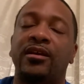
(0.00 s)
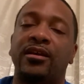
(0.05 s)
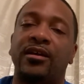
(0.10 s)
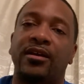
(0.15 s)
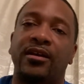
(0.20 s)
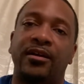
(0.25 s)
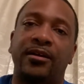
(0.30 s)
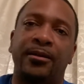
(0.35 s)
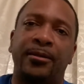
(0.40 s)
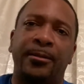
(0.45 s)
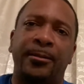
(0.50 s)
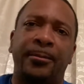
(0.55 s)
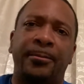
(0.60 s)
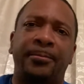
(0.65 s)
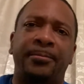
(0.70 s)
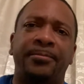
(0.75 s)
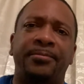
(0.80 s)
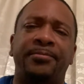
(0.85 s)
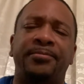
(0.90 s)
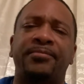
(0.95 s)

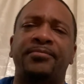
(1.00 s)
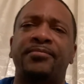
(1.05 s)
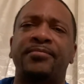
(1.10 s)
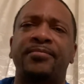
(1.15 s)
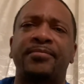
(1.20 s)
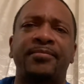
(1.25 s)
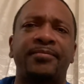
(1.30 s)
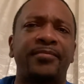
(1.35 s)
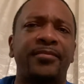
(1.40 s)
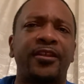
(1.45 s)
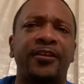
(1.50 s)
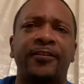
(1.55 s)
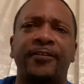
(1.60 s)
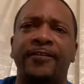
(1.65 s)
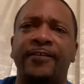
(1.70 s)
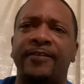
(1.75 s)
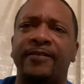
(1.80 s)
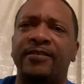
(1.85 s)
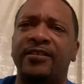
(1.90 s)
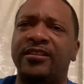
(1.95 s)
um,
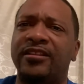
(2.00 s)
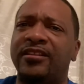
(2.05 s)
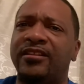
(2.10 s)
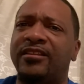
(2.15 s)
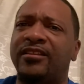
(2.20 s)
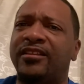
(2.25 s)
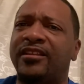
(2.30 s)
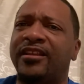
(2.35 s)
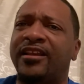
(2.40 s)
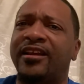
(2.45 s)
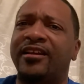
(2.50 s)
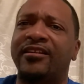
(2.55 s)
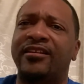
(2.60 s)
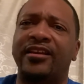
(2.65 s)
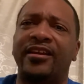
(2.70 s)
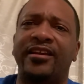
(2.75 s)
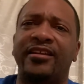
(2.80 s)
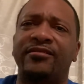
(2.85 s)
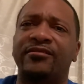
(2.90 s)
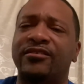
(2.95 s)
now they
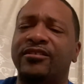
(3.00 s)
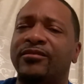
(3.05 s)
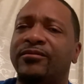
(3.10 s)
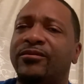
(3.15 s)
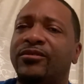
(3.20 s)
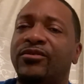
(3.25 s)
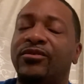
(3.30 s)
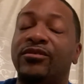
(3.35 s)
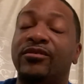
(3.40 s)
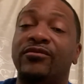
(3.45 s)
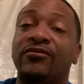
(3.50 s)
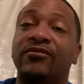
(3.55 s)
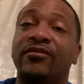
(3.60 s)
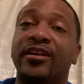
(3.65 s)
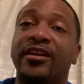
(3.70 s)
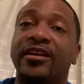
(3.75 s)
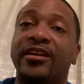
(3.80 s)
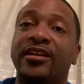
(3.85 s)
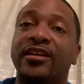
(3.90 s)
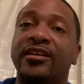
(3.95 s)
have something called rec.